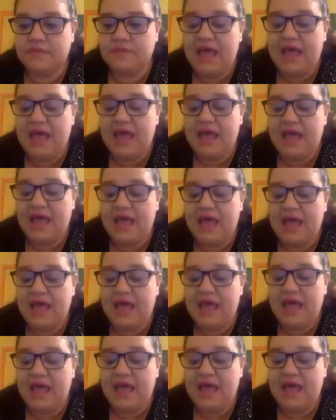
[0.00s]

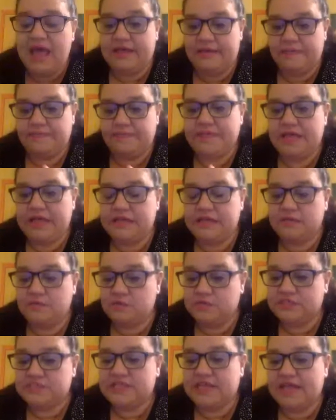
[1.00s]
as
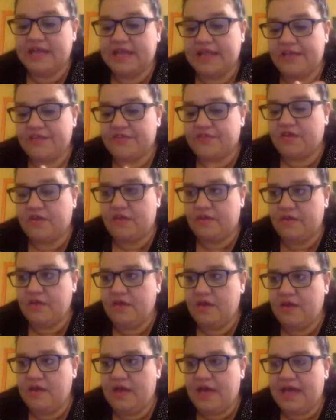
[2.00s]
Aydin was saying, as
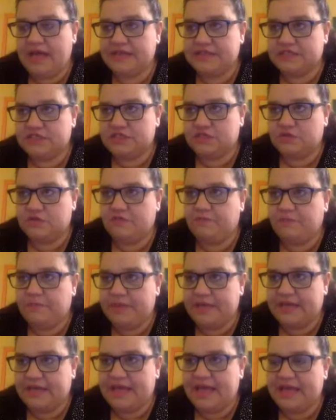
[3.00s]
a sort of
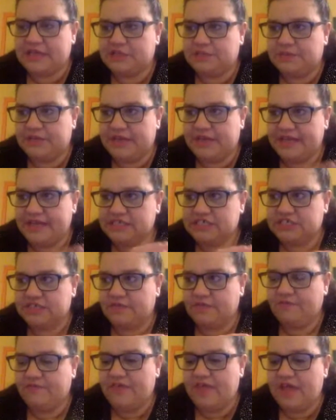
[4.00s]
big
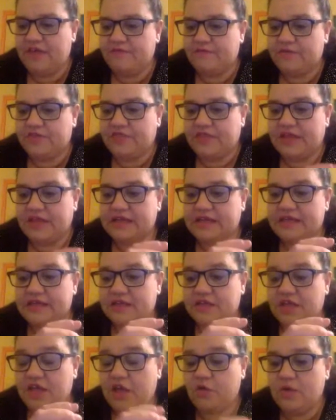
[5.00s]
explanation for everything,
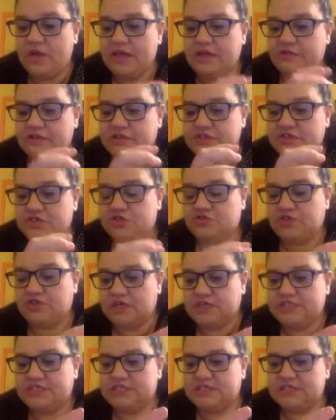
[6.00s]
a coherent,
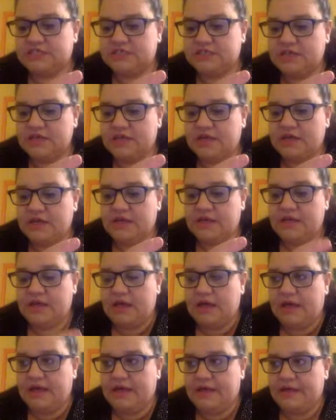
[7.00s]
structured,
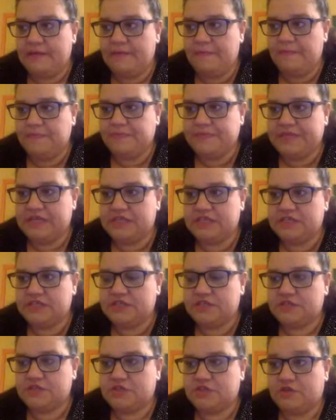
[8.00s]

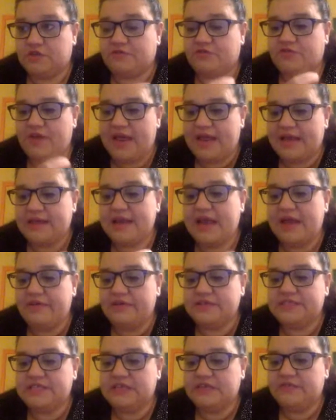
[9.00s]
sort of grand
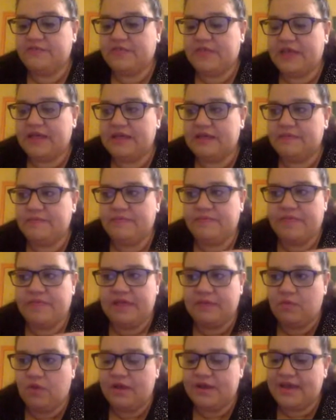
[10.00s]
narrative. They
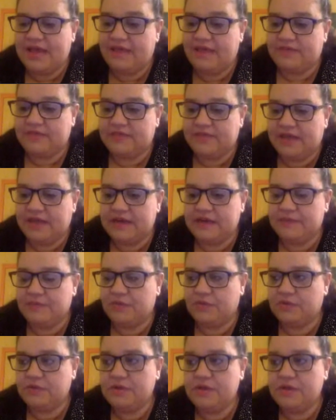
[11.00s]
weren't having that anymore.